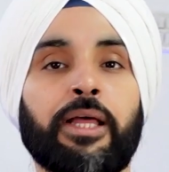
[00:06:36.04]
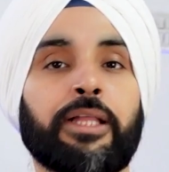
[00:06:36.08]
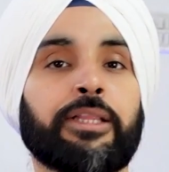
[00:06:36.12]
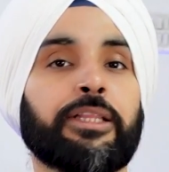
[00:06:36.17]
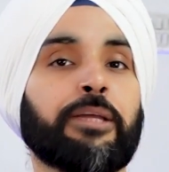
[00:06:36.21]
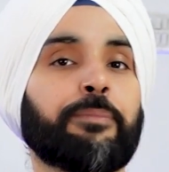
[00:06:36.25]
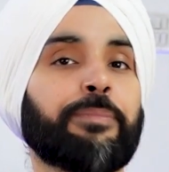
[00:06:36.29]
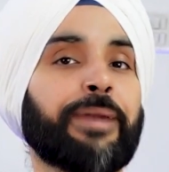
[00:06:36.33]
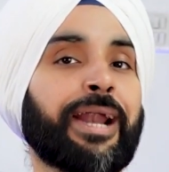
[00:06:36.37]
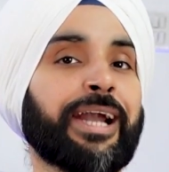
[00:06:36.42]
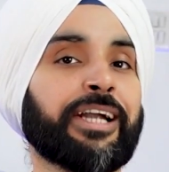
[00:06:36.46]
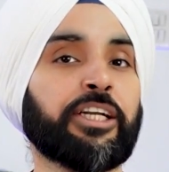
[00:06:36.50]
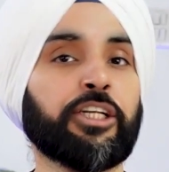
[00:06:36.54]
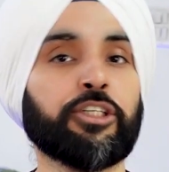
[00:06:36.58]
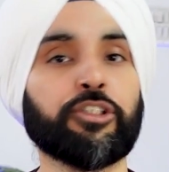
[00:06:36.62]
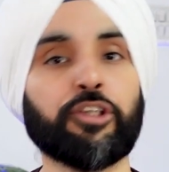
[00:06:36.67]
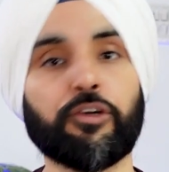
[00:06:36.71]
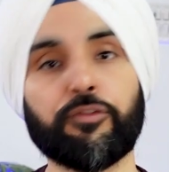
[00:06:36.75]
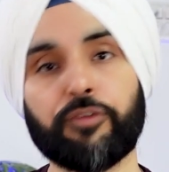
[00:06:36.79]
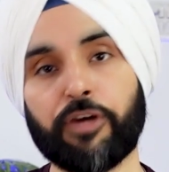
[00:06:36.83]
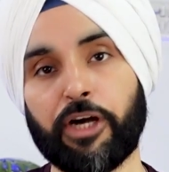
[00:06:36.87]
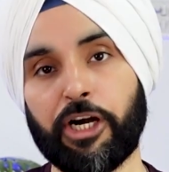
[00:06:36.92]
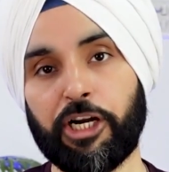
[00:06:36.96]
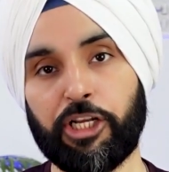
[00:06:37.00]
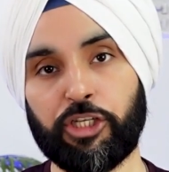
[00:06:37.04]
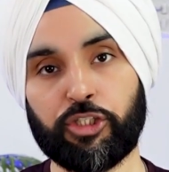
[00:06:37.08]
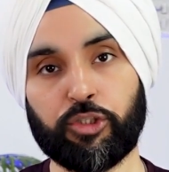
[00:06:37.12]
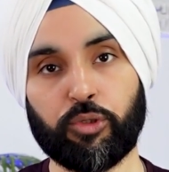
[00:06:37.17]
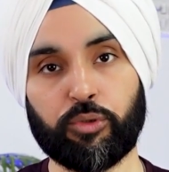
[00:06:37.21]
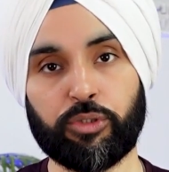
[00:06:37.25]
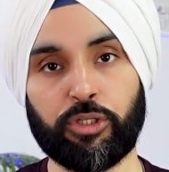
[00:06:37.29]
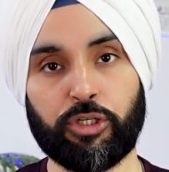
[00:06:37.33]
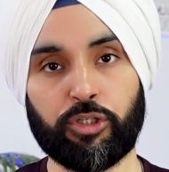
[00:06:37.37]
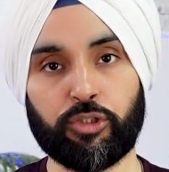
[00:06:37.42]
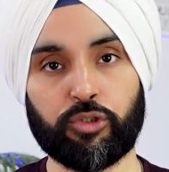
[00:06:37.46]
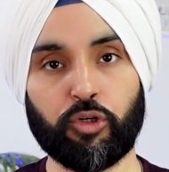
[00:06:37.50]
The practice of Nadi
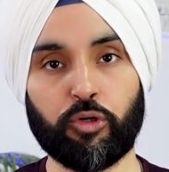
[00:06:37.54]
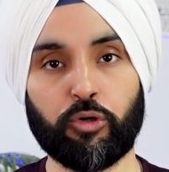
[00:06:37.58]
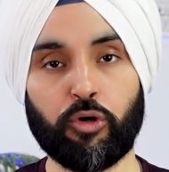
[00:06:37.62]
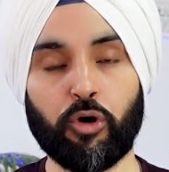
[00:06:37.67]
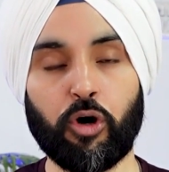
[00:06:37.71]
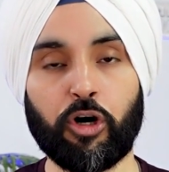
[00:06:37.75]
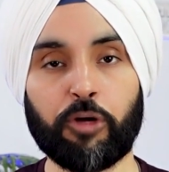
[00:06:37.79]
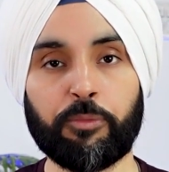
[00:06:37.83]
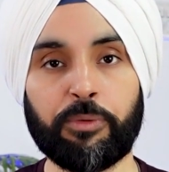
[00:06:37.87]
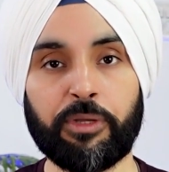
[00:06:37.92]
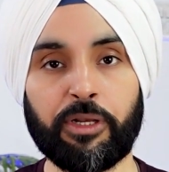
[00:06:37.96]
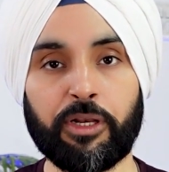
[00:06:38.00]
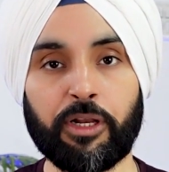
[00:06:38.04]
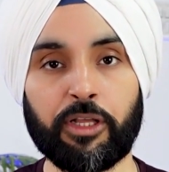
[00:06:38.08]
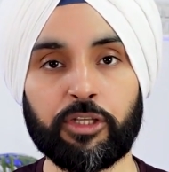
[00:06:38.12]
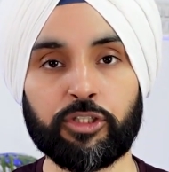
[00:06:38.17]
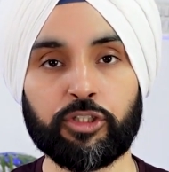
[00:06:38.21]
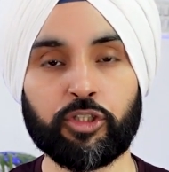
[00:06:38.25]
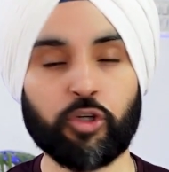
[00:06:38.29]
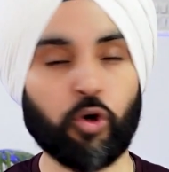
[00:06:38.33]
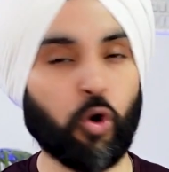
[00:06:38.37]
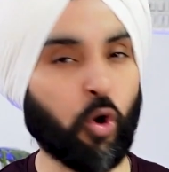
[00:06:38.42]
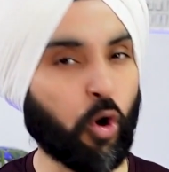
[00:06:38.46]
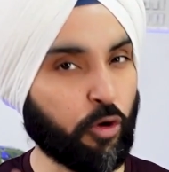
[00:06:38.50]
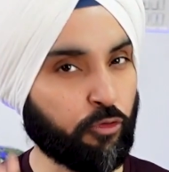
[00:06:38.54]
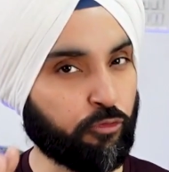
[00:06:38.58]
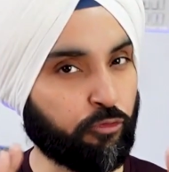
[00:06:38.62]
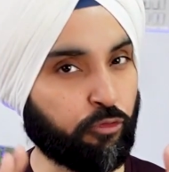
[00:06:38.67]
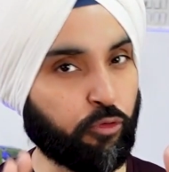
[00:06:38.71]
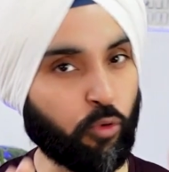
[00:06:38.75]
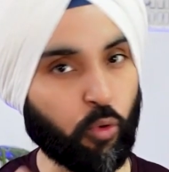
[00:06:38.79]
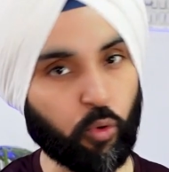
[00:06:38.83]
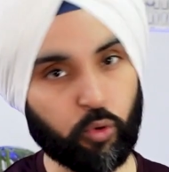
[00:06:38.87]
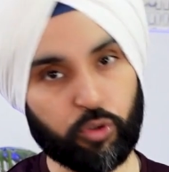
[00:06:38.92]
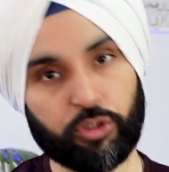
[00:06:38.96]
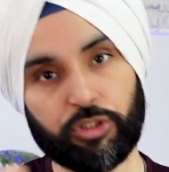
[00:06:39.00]
Shodhana should not be rushed or
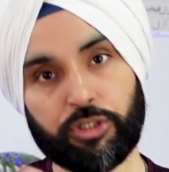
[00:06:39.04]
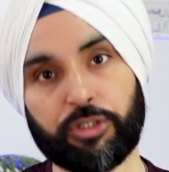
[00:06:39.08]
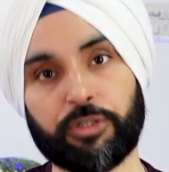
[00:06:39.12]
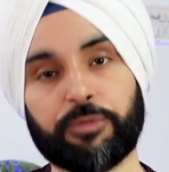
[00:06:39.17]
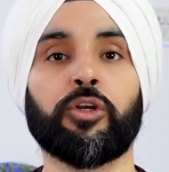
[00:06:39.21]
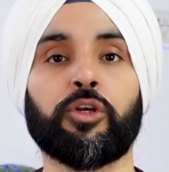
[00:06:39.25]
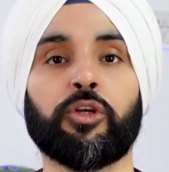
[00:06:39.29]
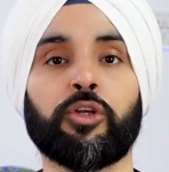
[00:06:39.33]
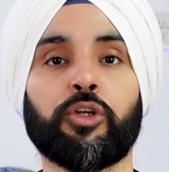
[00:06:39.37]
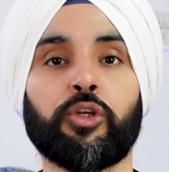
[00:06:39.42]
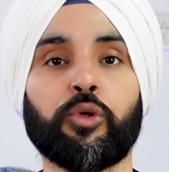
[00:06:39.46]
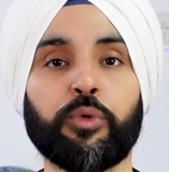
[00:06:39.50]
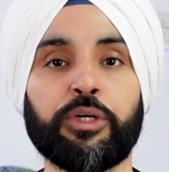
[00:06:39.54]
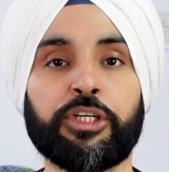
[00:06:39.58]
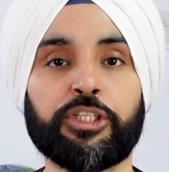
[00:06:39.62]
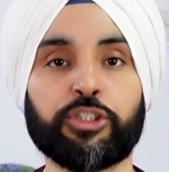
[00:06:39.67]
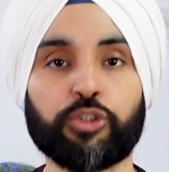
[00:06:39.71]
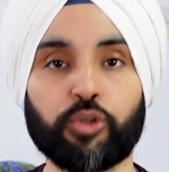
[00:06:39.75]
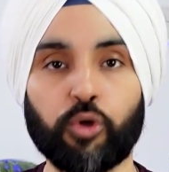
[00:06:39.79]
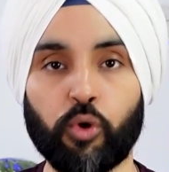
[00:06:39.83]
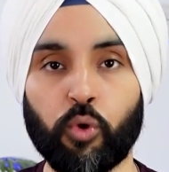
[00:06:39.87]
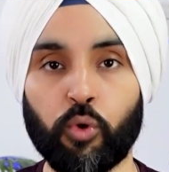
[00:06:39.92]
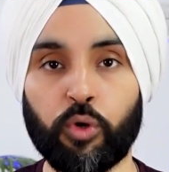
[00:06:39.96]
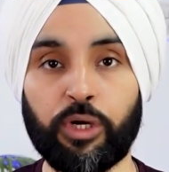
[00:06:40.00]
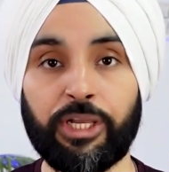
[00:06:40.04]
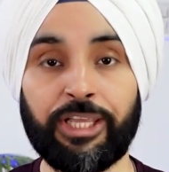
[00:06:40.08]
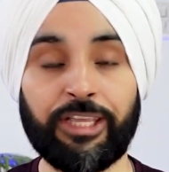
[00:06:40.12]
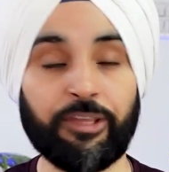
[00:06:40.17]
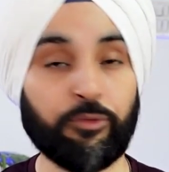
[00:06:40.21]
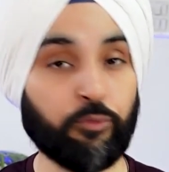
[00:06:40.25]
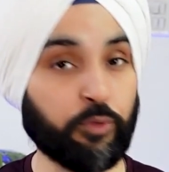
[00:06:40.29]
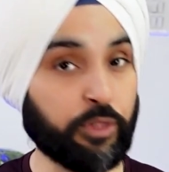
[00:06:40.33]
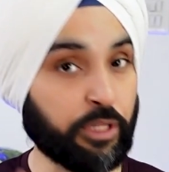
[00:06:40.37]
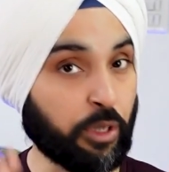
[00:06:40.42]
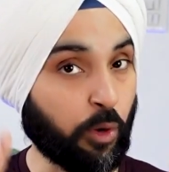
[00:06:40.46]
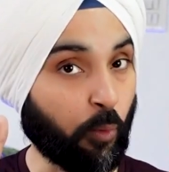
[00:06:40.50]
forced. Do it slowly
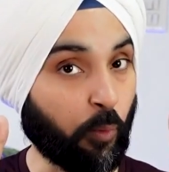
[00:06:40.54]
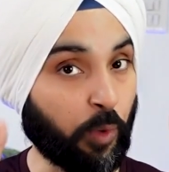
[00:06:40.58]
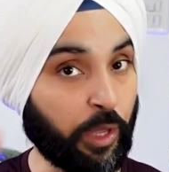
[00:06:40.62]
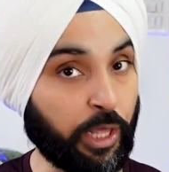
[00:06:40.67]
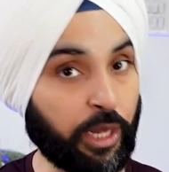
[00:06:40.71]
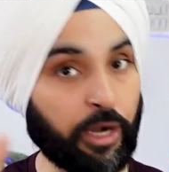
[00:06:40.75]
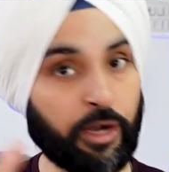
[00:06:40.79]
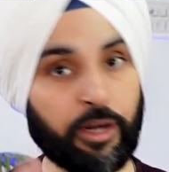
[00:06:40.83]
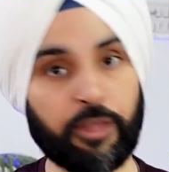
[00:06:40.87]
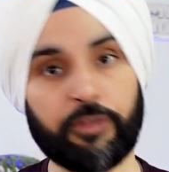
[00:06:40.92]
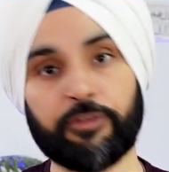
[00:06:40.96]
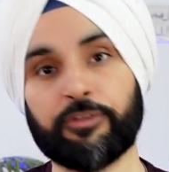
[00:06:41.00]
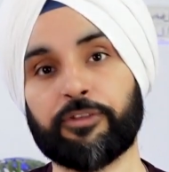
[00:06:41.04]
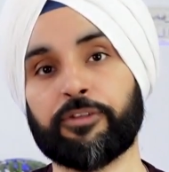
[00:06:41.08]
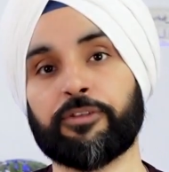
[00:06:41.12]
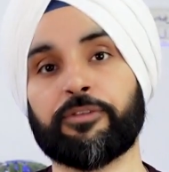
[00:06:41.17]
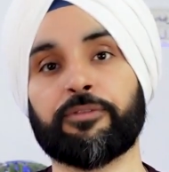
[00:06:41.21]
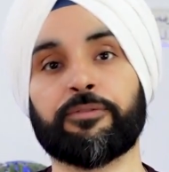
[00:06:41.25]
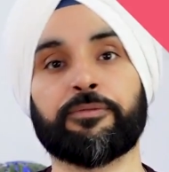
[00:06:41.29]
with awareness.